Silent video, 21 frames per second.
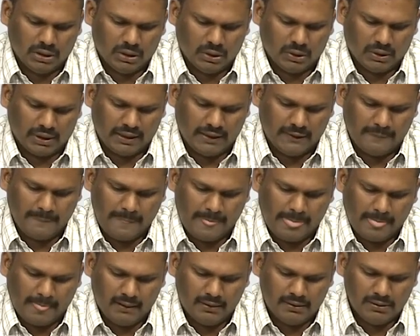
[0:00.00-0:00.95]
Okay.
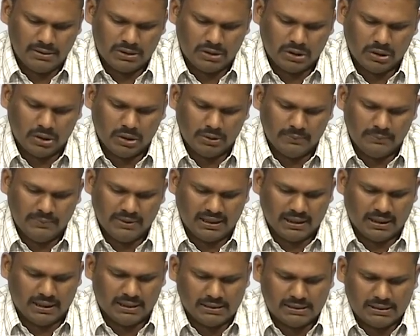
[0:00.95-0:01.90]
So,
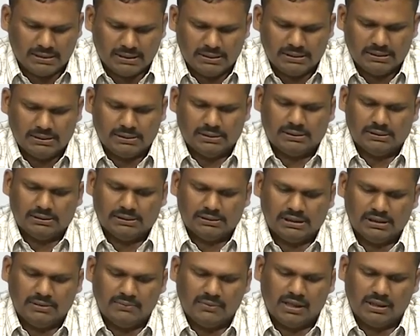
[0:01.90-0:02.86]
because
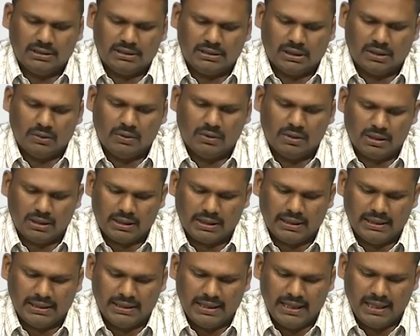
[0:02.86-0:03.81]
sigma and tau are
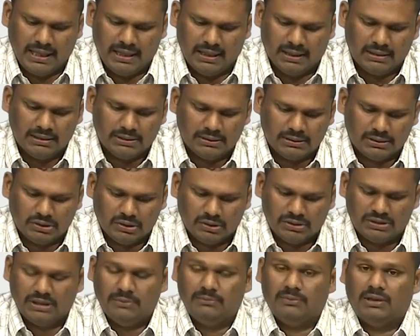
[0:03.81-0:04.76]
in An, so
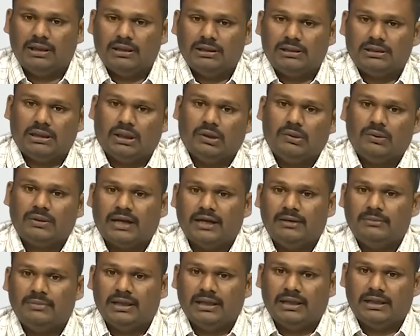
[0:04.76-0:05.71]
sigma and tau
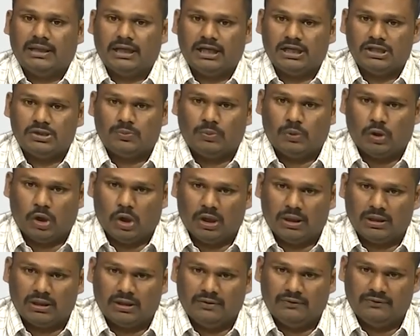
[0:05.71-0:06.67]
can be written as
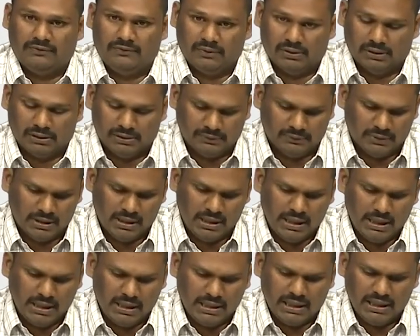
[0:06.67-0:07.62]
product of
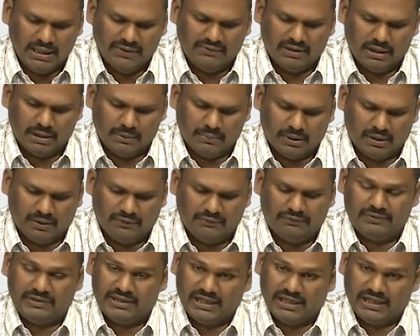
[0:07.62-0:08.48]
even number of